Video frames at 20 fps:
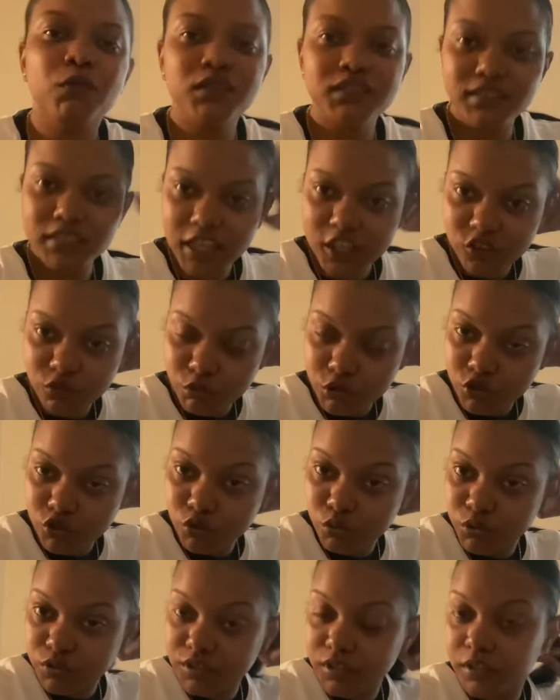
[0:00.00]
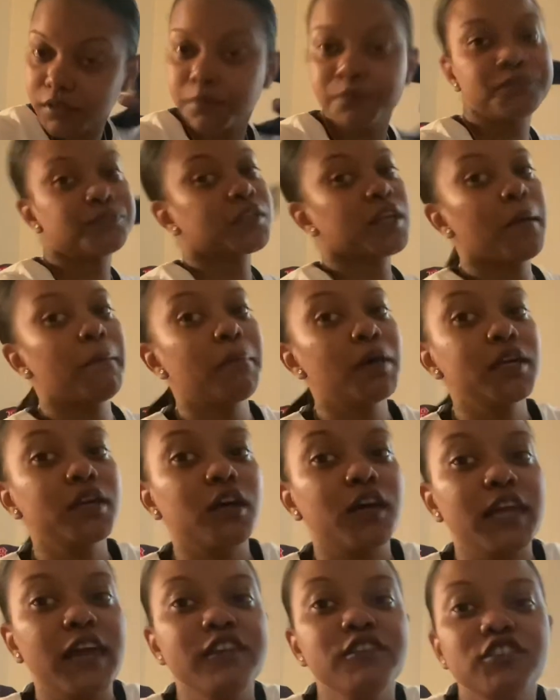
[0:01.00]
text when you're doing something. But no,
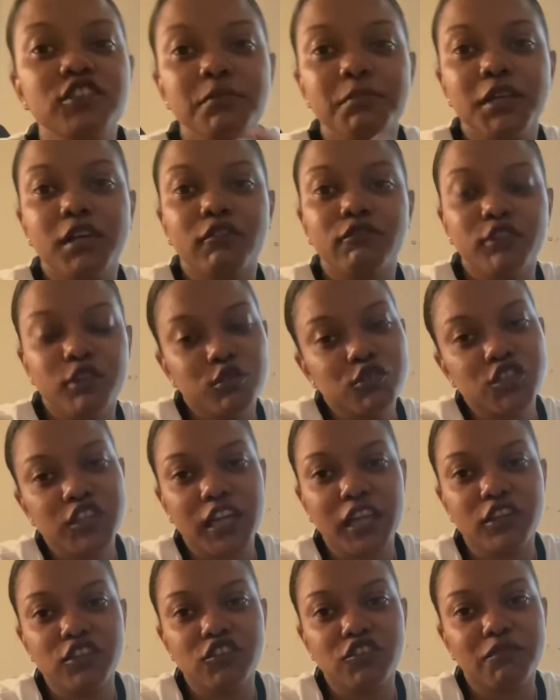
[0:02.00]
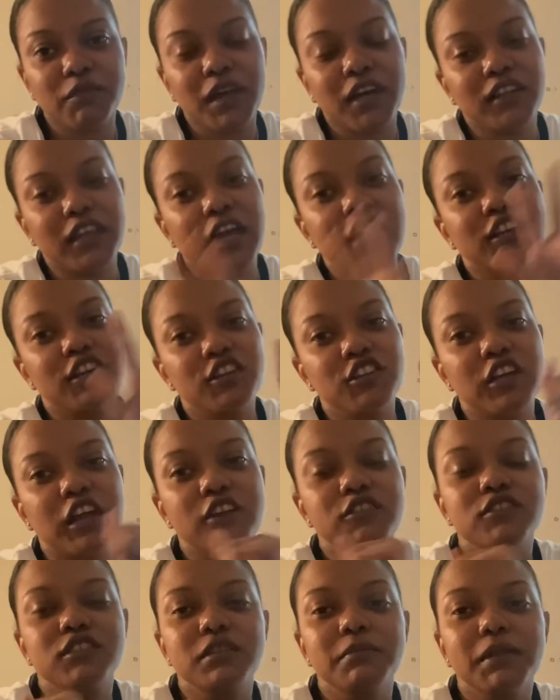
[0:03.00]
that used to be a real challenge of my life. I
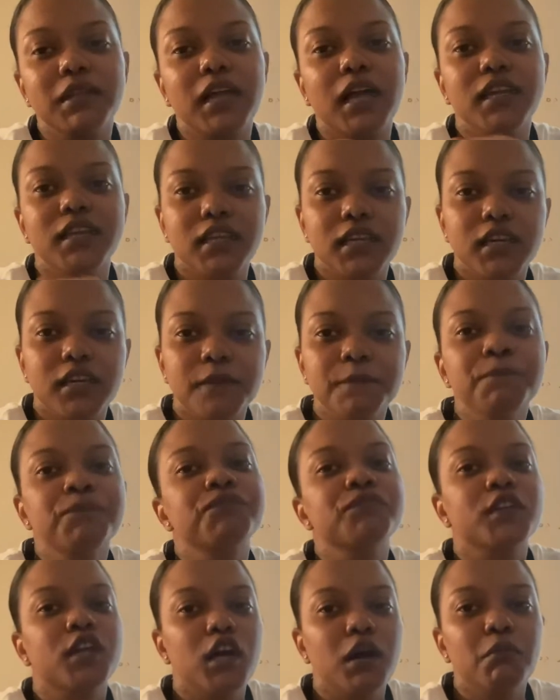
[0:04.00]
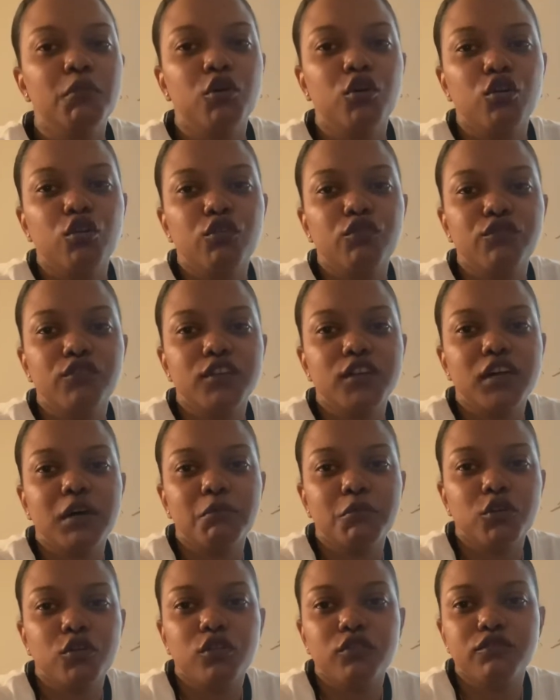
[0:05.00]
used to be like, yeah, I'm gonna
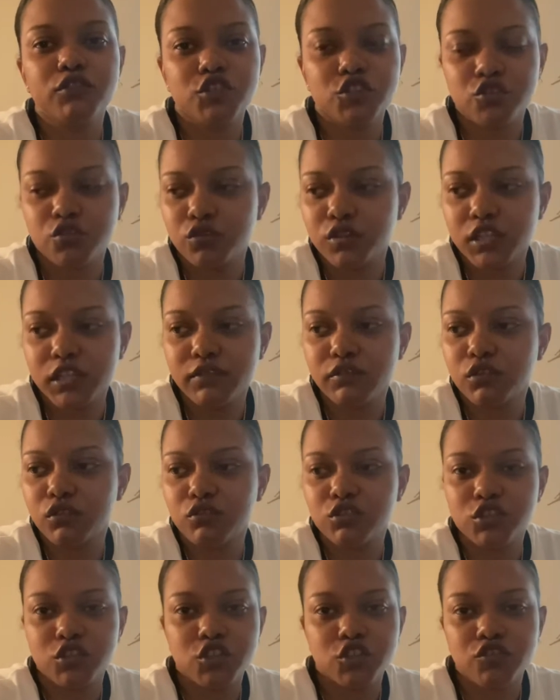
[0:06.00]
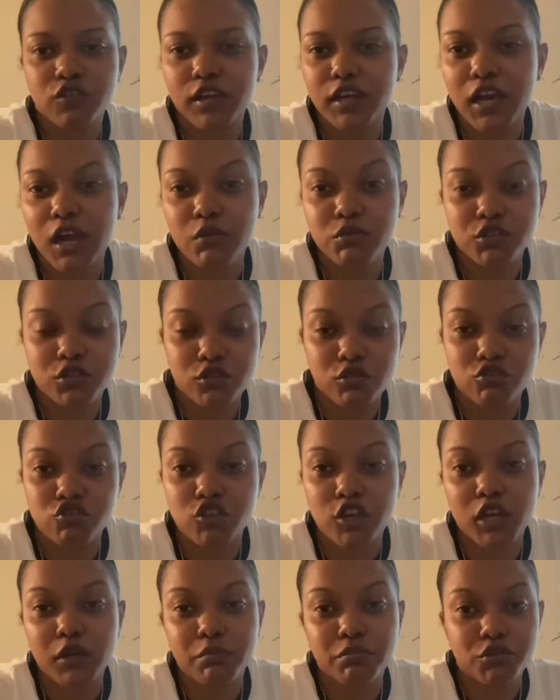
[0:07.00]
go for shorty, even though she's straight. I would still
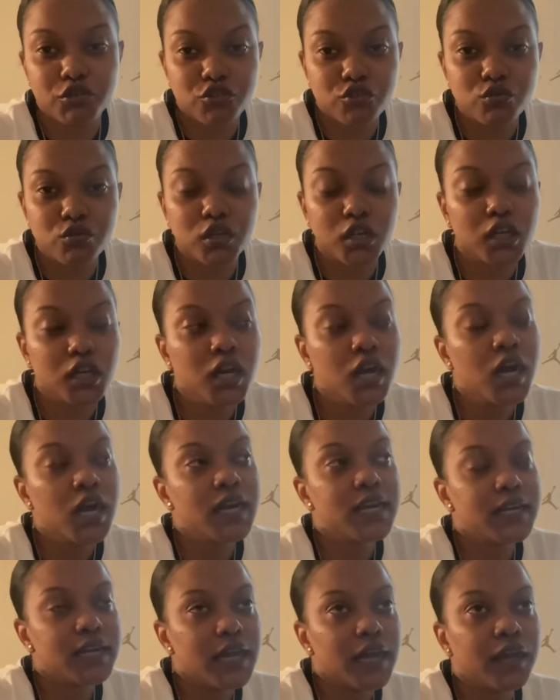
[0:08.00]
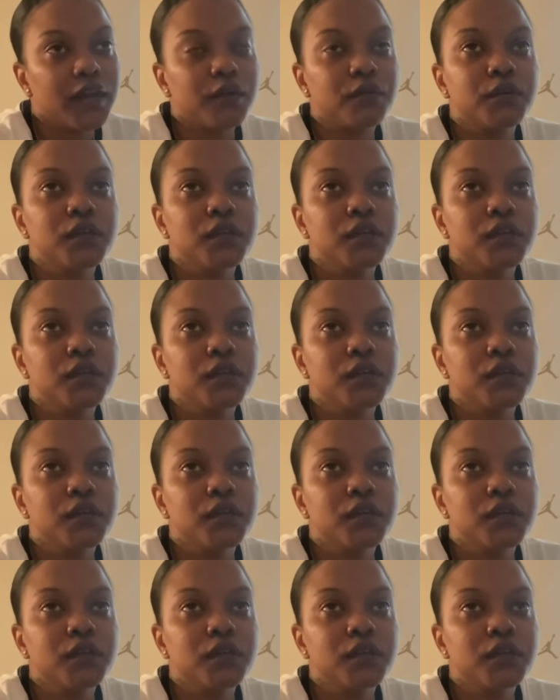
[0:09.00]
try to pursue her. Now,